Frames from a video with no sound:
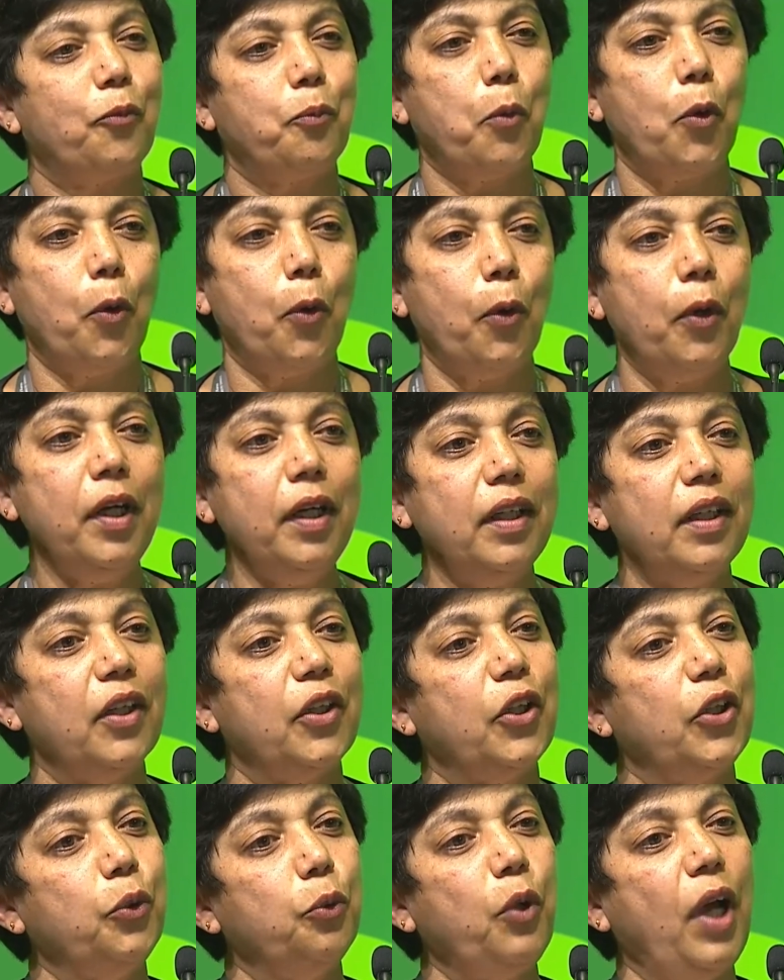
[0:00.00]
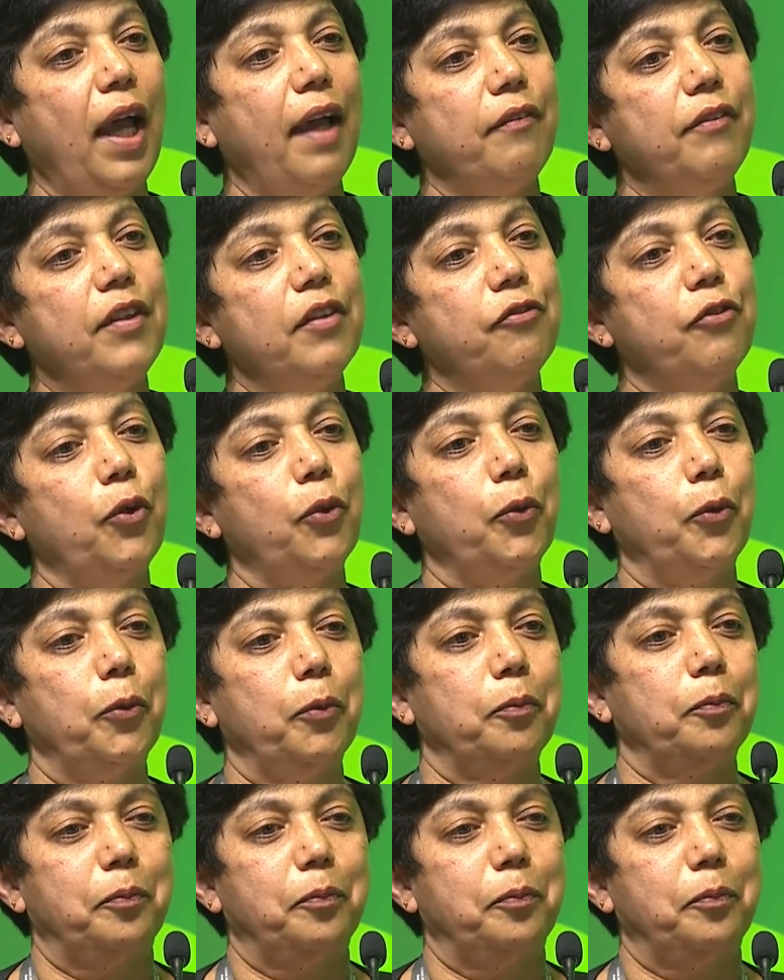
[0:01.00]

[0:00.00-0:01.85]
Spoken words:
Paul, you have the floor.